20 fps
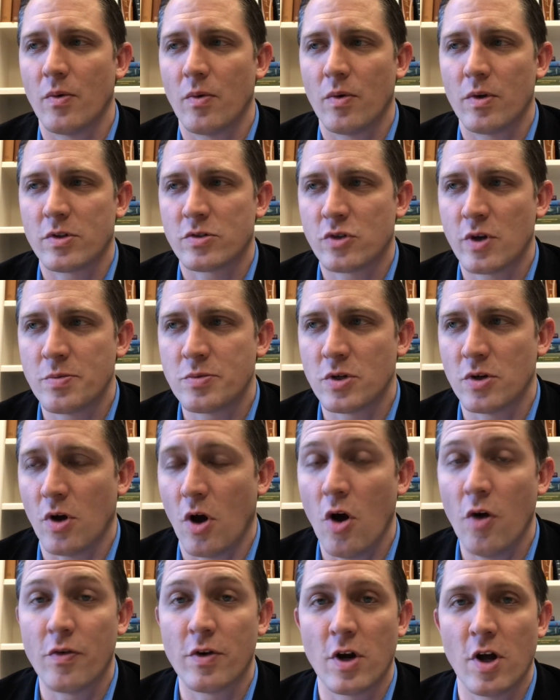Scripture
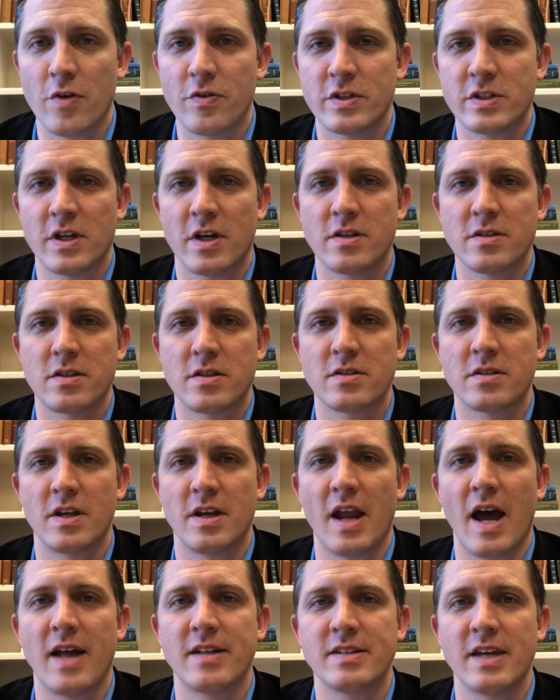over and over tells us to
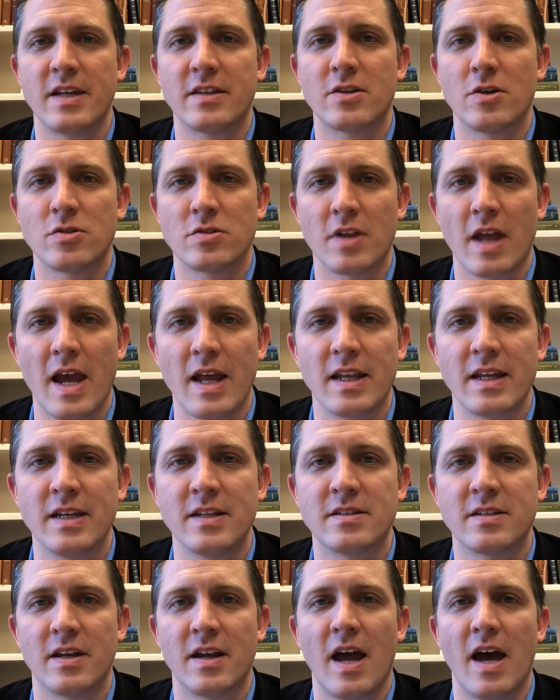not take those lightly,
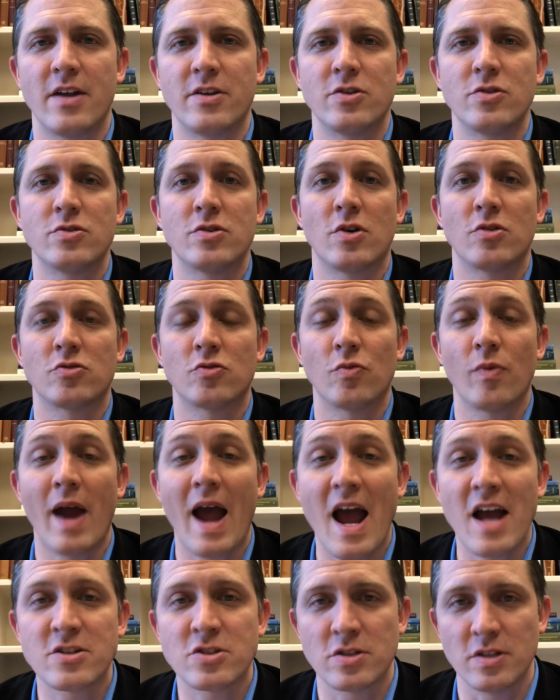to not do those
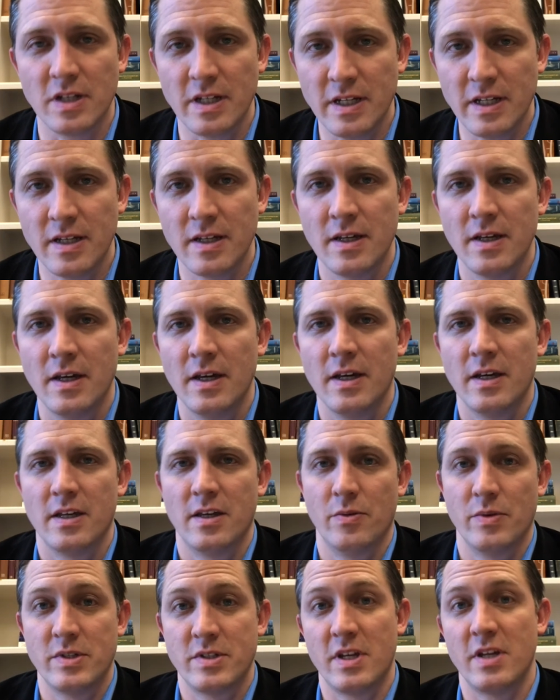rashly.
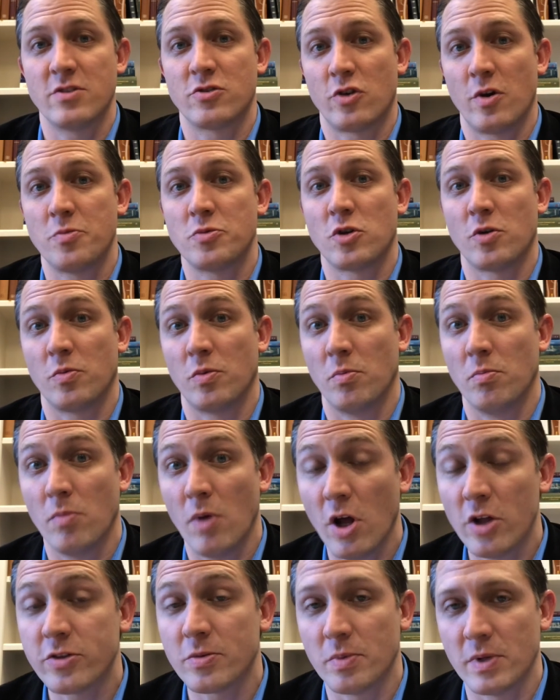And we see in Scripture
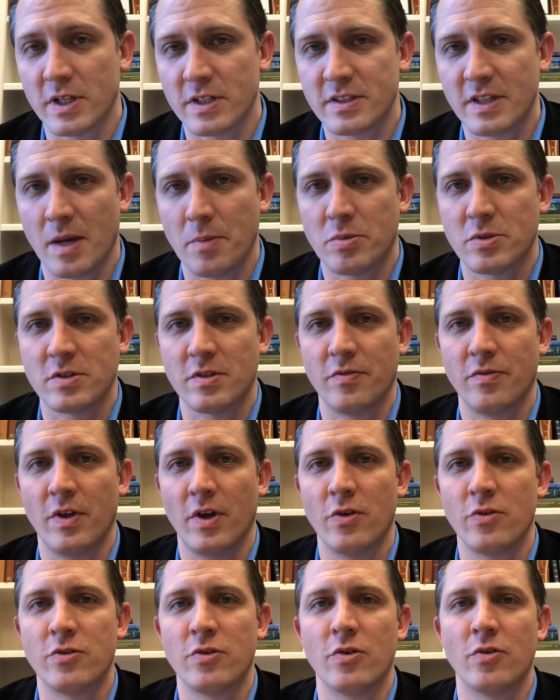multiple examples of
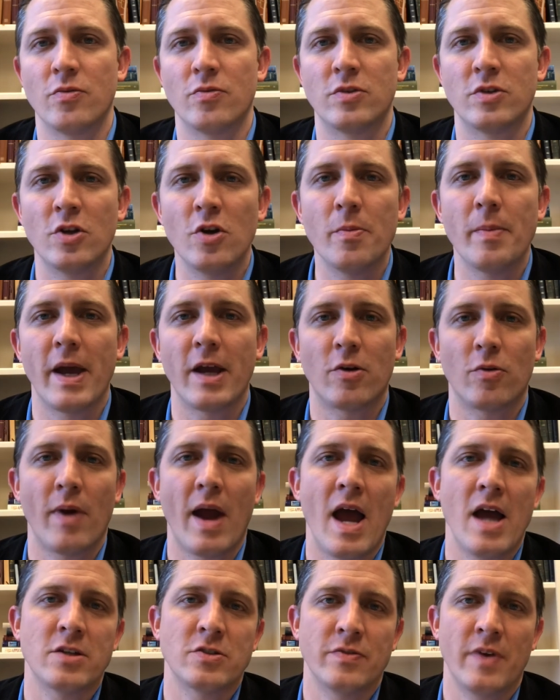those who do make
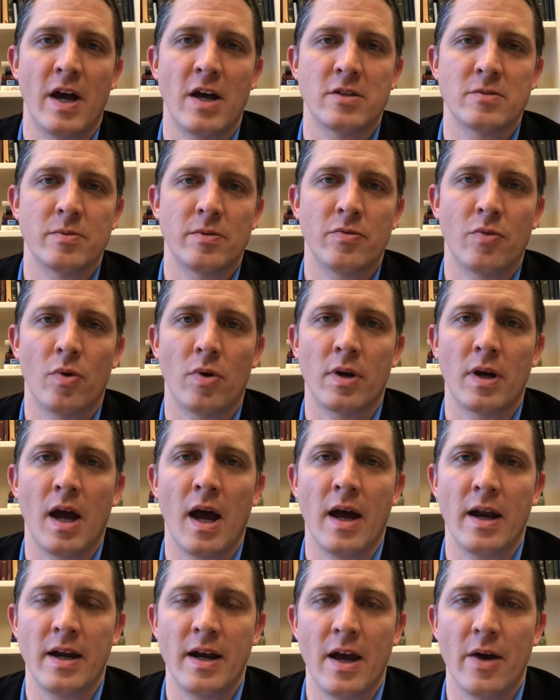rash vows before
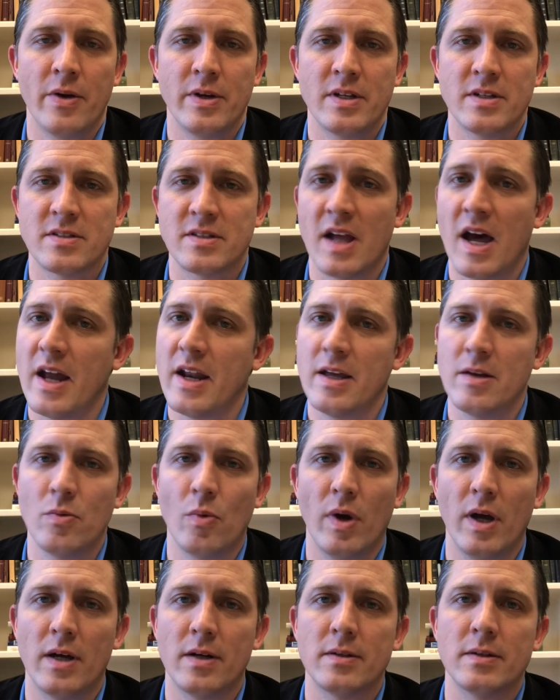God and how it does not end
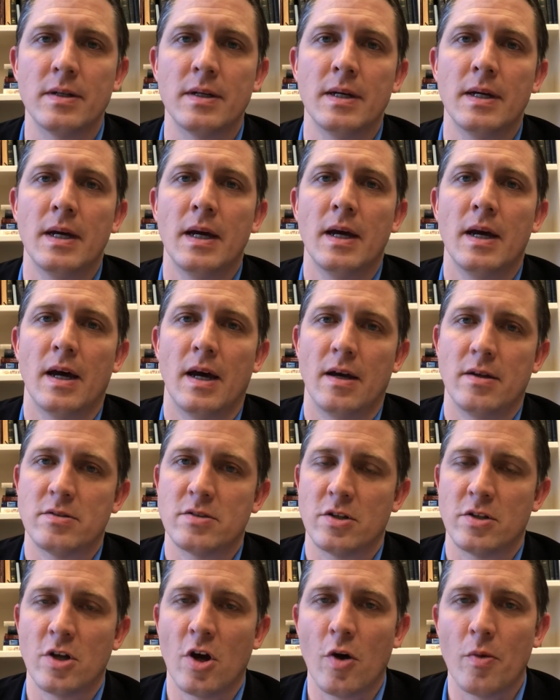well.
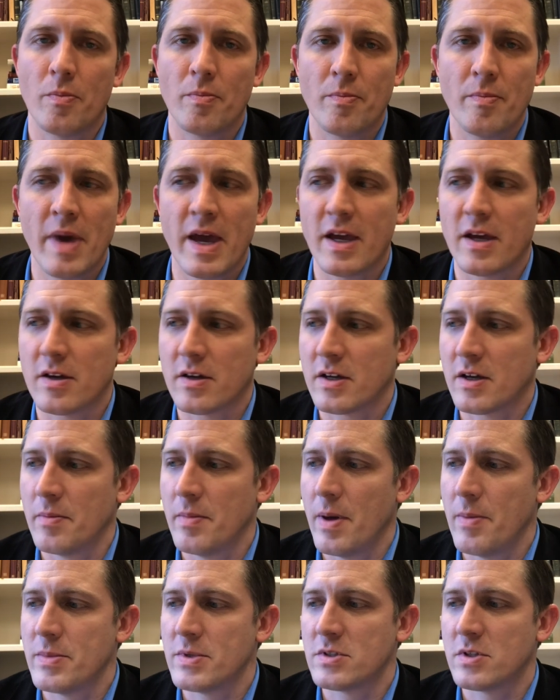So don't make
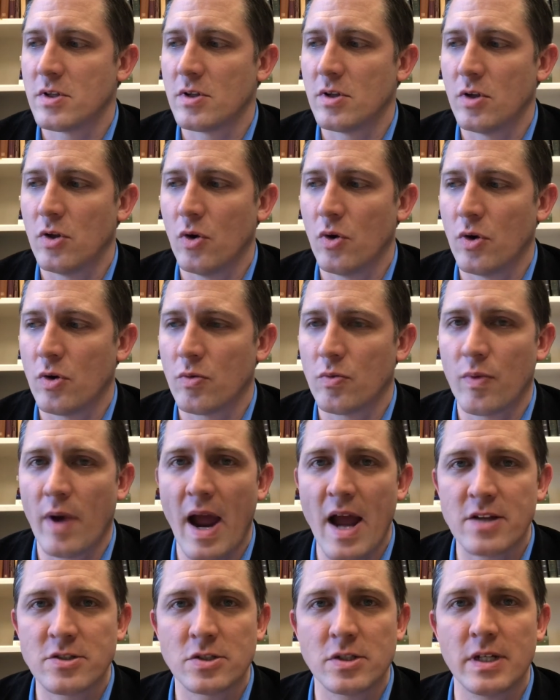commitments to the Lord
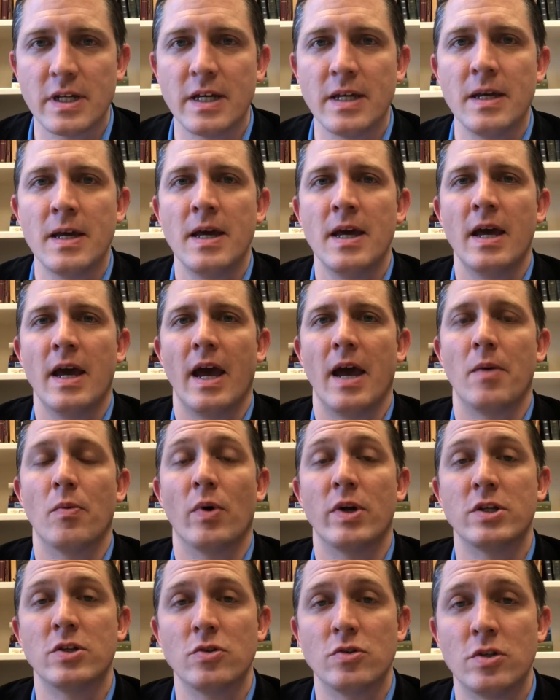rashly. And
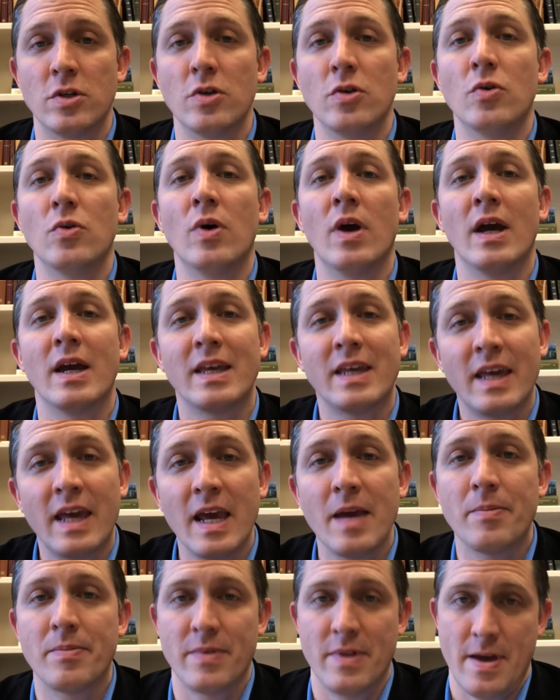when you do,
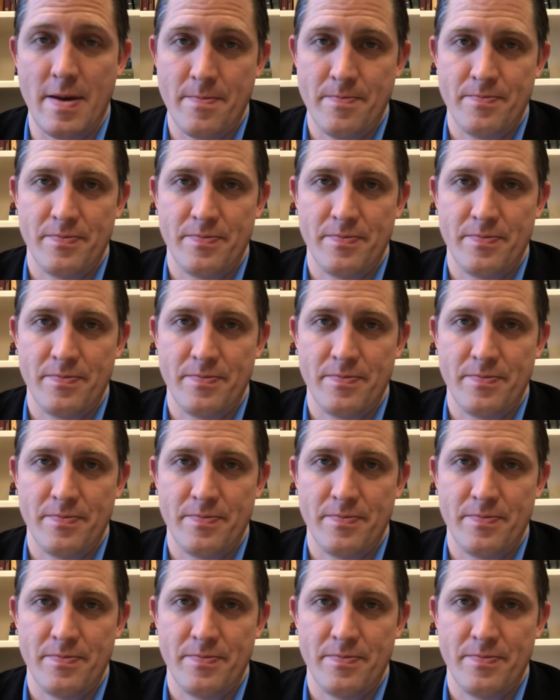keep them.